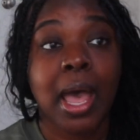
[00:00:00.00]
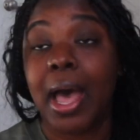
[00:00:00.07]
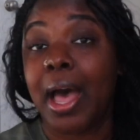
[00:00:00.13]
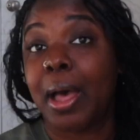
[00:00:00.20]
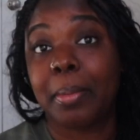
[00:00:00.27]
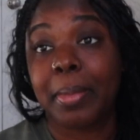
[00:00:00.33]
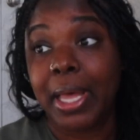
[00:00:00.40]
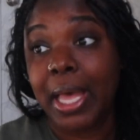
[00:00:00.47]

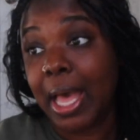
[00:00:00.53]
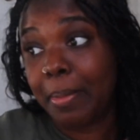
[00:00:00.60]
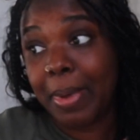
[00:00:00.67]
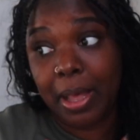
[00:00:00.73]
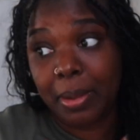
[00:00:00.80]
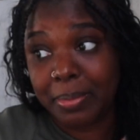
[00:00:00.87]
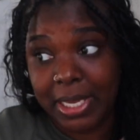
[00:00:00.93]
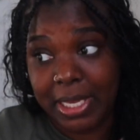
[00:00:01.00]

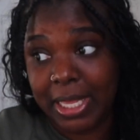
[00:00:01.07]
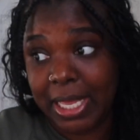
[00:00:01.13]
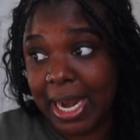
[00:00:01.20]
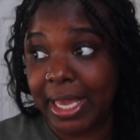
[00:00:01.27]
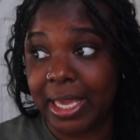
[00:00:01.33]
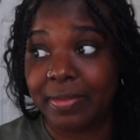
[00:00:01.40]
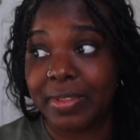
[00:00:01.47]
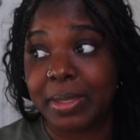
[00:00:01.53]
about me, that
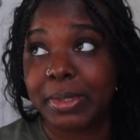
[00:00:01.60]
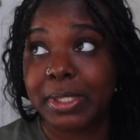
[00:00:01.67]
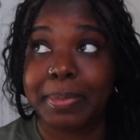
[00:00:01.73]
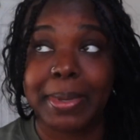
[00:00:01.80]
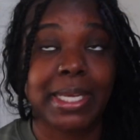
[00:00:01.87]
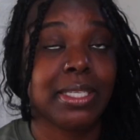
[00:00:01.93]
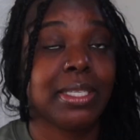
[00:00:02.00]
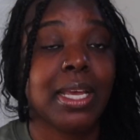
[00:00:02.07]
I give them
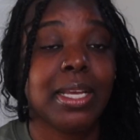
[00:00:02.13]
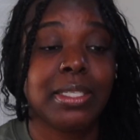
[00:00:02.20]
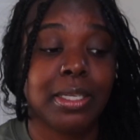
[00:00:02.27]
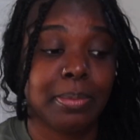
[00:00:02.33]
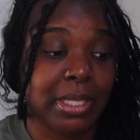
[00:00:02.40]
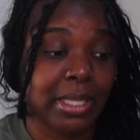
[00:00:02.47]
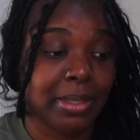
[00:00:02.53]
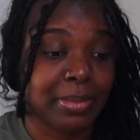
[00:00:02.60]
space to
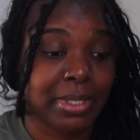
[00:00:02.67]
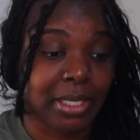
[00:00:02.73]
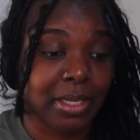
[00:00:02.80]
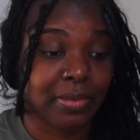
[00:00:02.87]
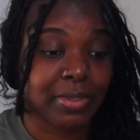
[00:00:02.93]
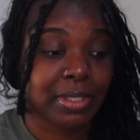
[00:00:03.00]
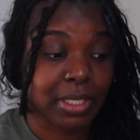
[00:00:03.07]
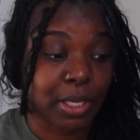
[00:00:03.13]
be
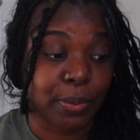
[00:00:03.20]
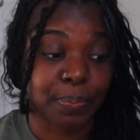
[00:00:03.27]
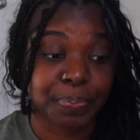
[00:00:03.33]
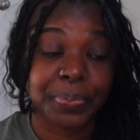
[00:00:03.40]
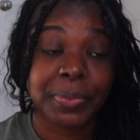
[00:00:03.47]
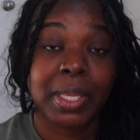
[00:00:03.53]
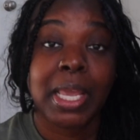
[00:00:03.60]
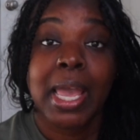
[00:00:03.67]
themselves. So
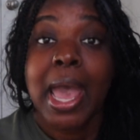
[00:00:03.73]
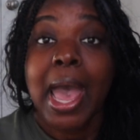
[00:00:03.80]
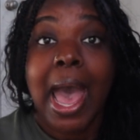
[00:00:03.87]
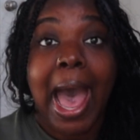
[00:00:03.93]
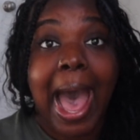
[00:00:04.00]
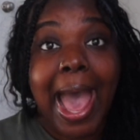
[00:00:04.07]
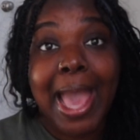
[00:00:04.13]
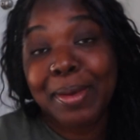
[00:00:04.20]

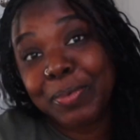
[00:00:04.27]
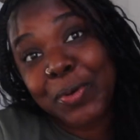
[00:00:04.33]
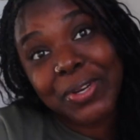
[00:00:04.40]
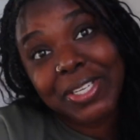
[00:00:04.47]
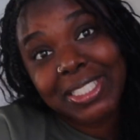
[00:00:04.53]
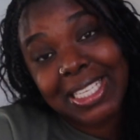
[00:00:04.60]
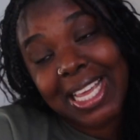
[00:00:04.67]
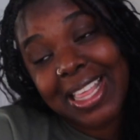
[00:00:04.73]
I am
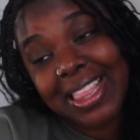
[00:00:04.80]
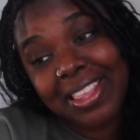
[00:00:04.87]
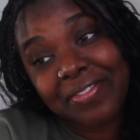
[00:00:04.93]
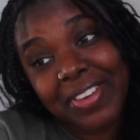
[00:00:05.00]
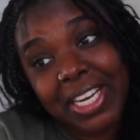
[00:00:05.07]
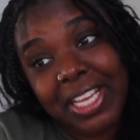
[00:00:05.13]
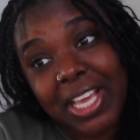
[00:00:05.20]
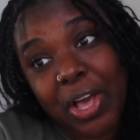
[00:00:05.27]
going to end the
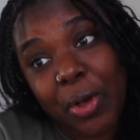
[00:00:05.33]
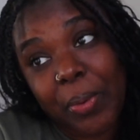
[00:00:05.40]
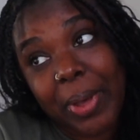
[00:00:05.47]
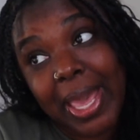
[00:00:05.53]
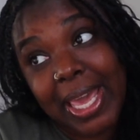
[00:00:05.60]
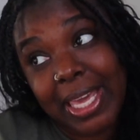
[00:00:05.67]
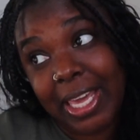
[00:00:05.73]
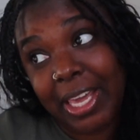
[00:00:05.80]
video
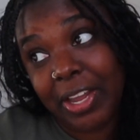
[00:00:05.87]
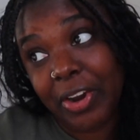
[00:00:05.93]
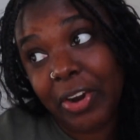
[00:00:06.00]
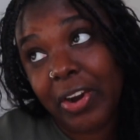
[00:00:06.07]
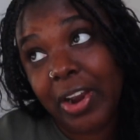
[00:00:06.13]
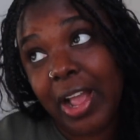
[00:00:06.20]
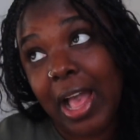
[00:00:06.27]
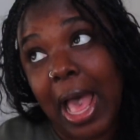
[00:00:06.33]
here.